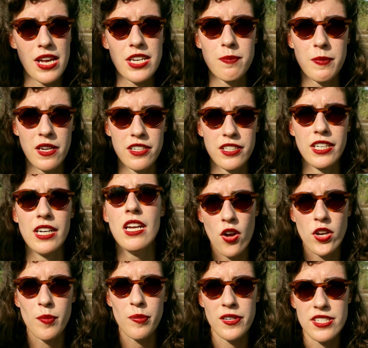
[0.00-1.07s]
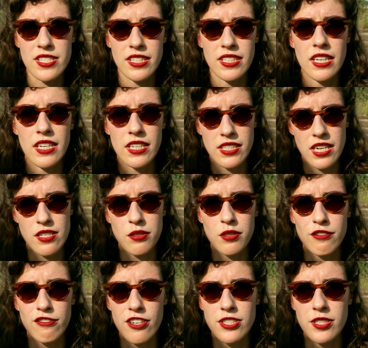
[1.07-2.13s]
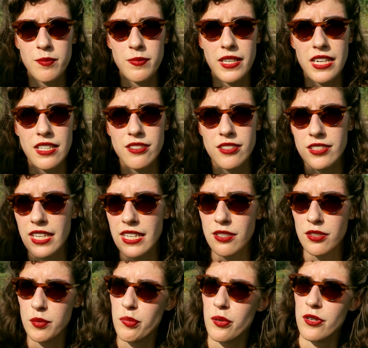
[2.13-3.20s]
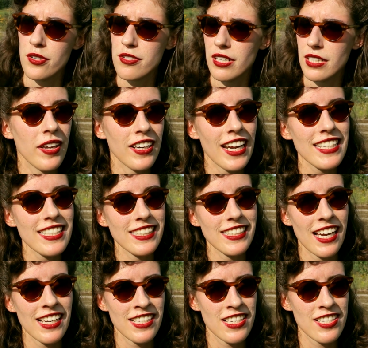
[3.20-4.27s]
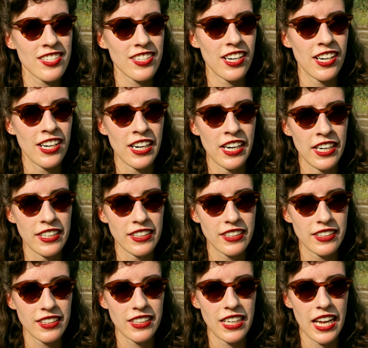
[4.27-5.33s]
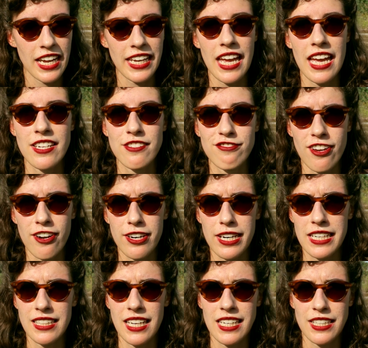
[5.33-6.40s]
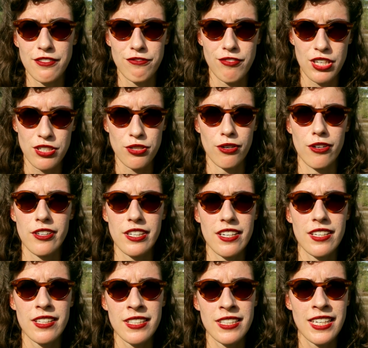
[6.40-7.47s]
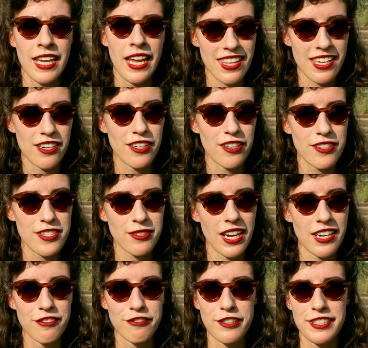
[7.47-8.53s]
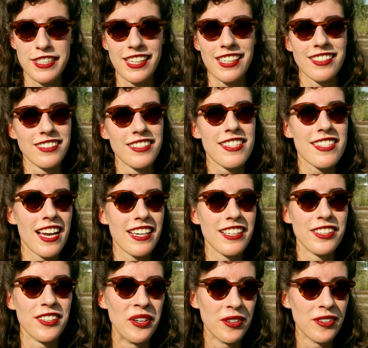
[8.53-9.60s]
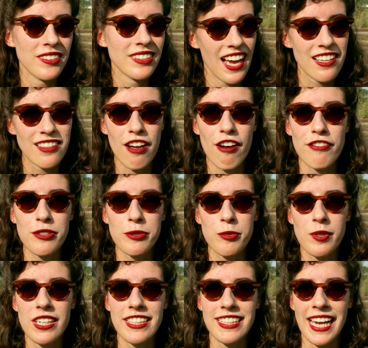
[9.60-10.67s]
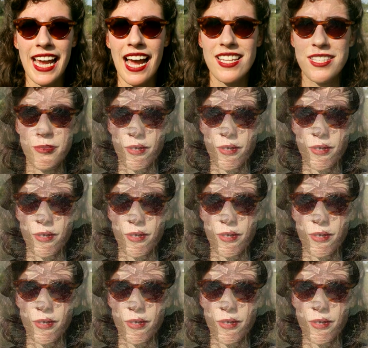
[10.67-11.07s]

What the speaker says: much better on a person than it does on a fashion plate or like on a portrait. But 1890s are again very like Victorian. They are also kind of ridiculous. I don't know. I love the weird hats